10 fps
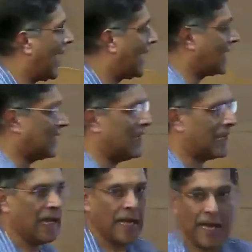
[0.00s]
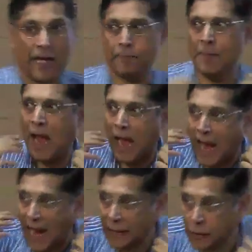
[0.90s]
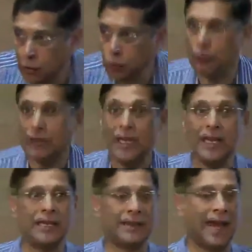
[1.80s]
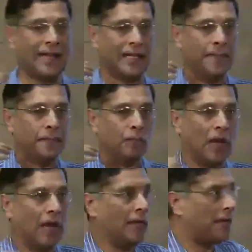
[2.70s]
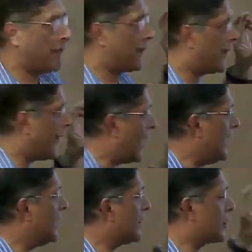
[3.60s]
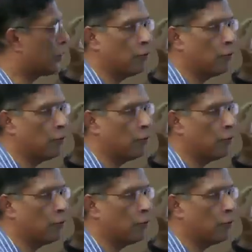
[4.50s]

And I think, uh, I do think that uh, failure